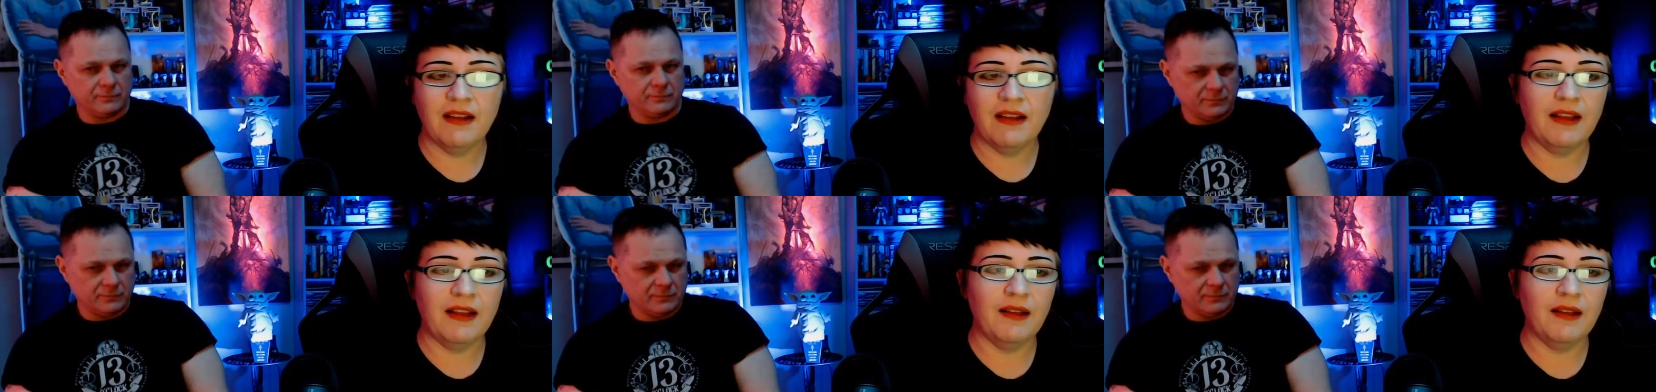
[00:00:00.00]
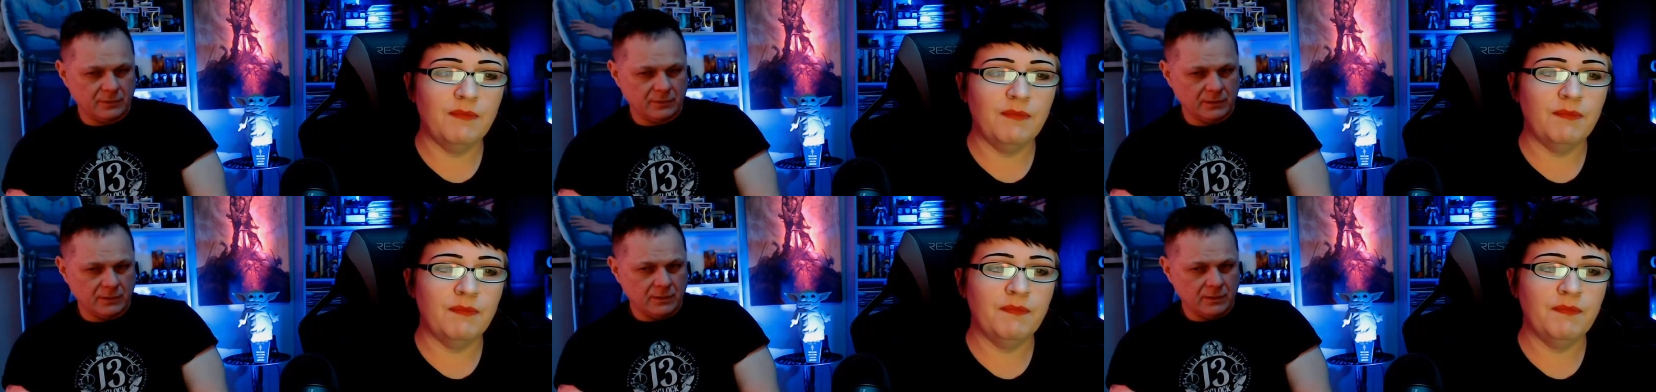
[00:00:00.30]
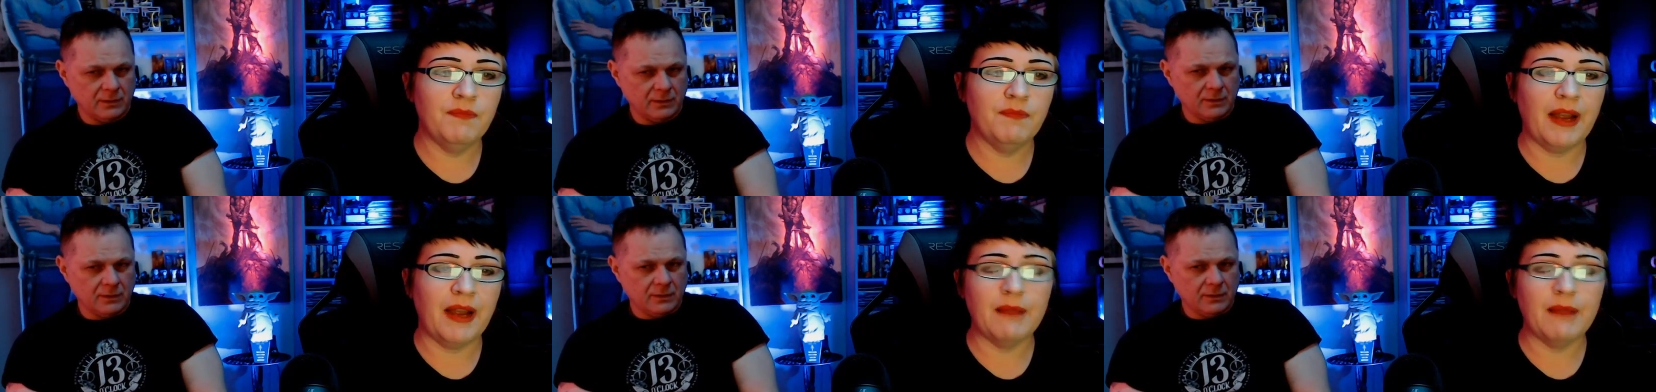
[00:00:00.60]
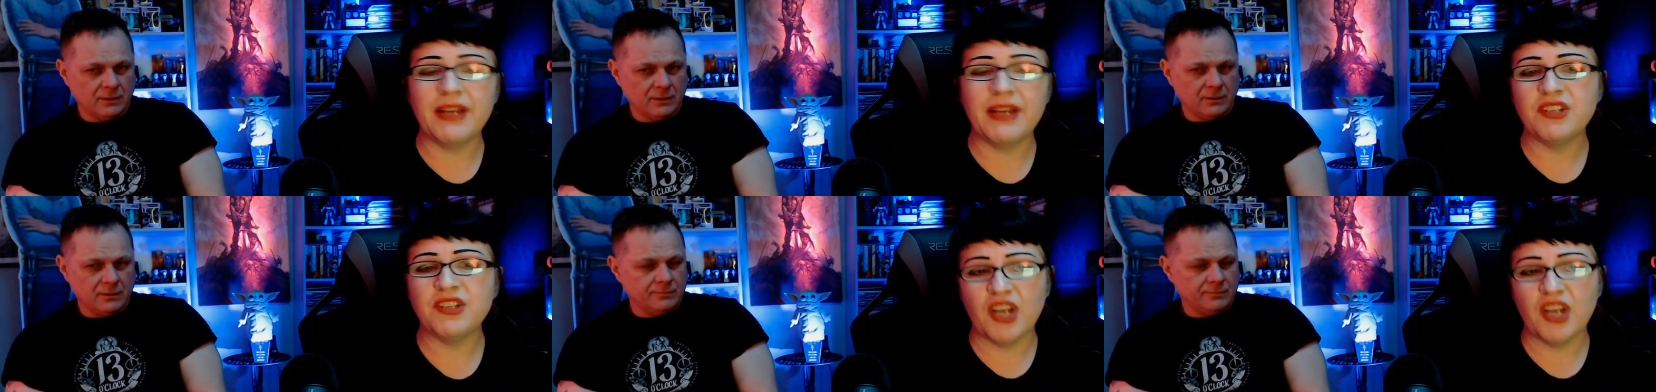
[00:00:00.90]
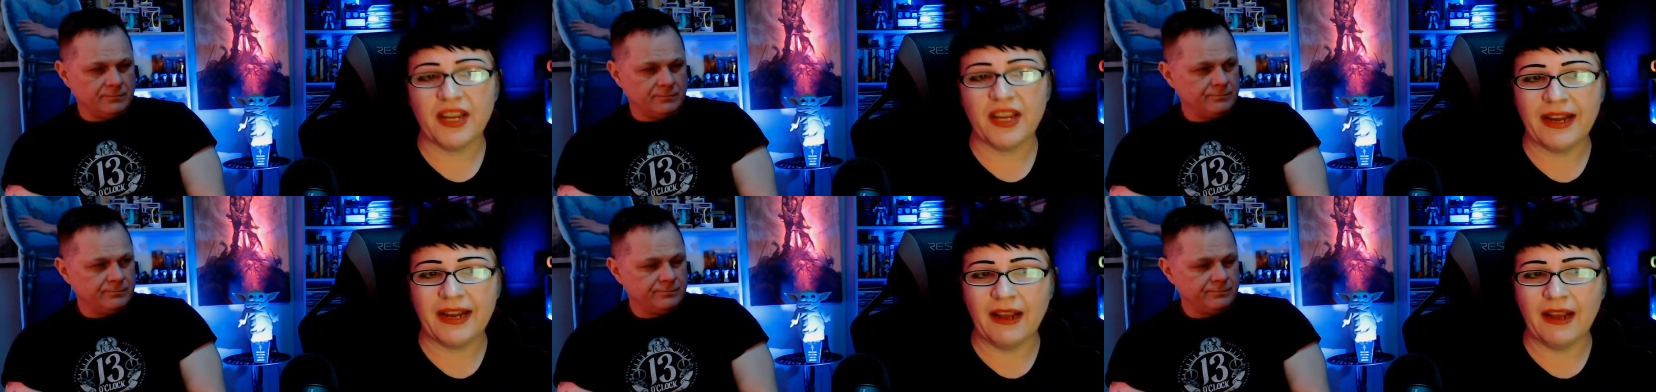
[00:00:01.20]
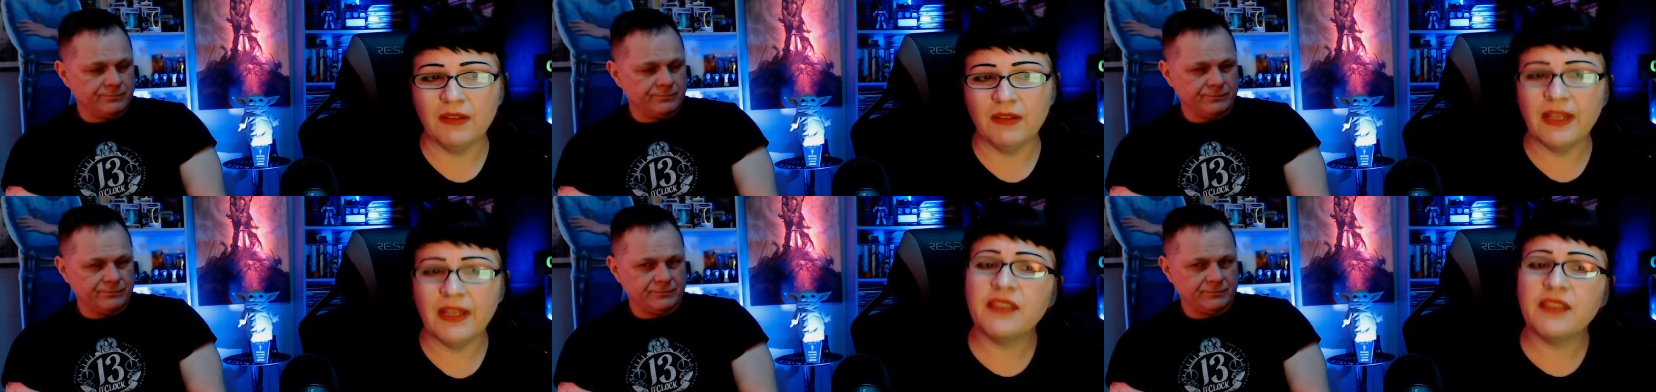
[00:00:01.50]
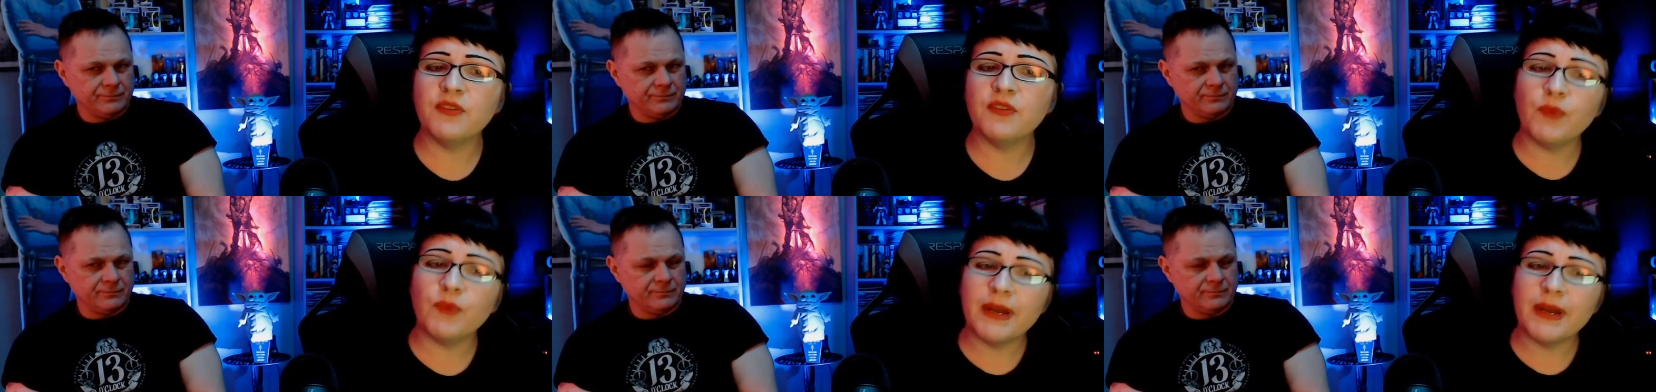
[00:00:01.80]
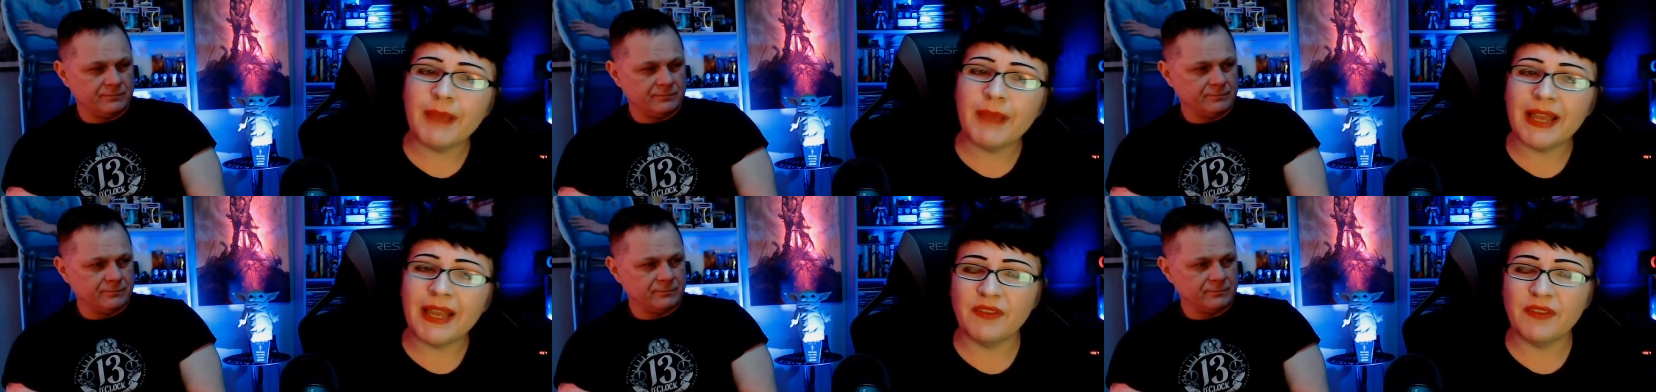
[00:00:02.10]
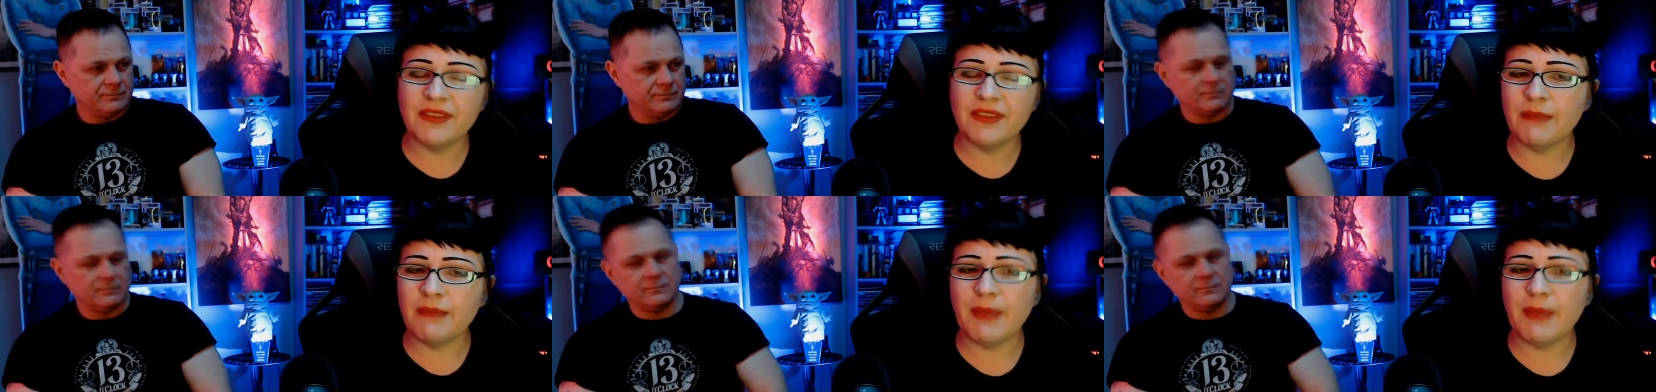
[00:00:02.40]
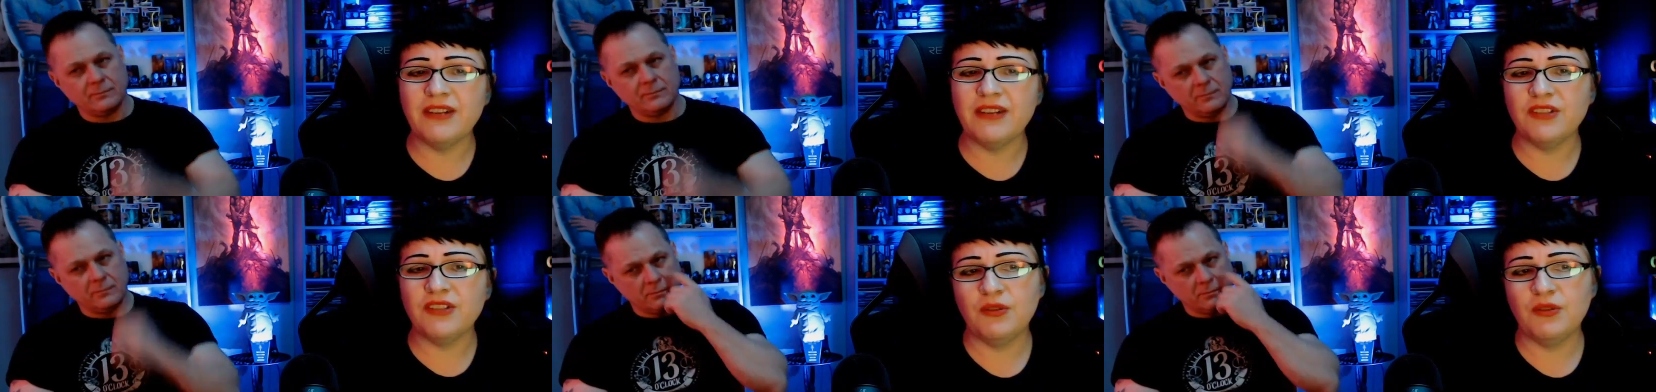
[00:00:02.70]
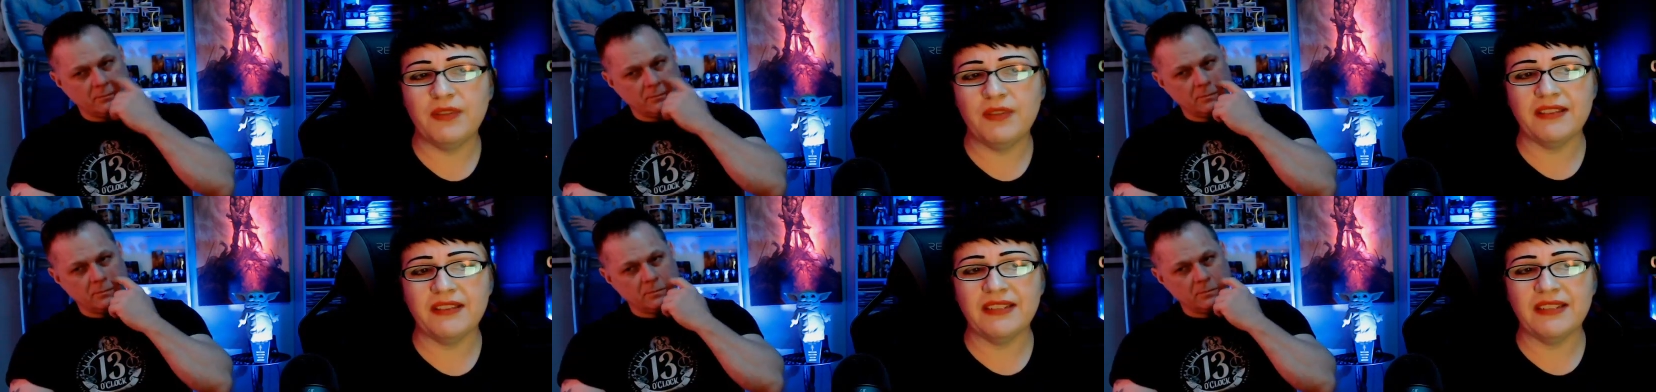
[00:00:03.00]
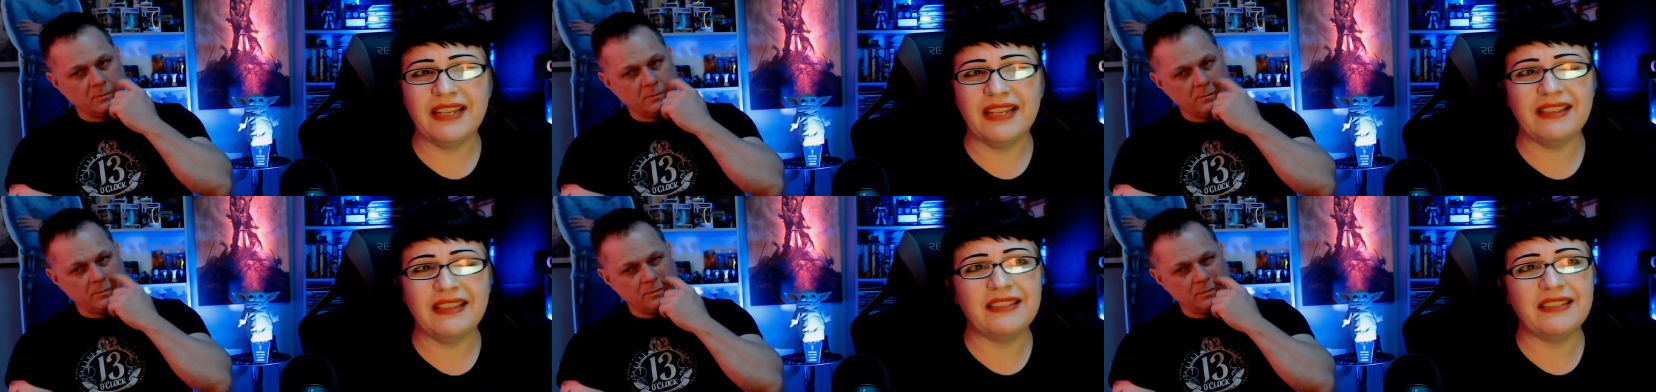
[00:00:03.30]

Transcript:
Speaker 1: Um, I might check it out. Like the remake that they made in 2008,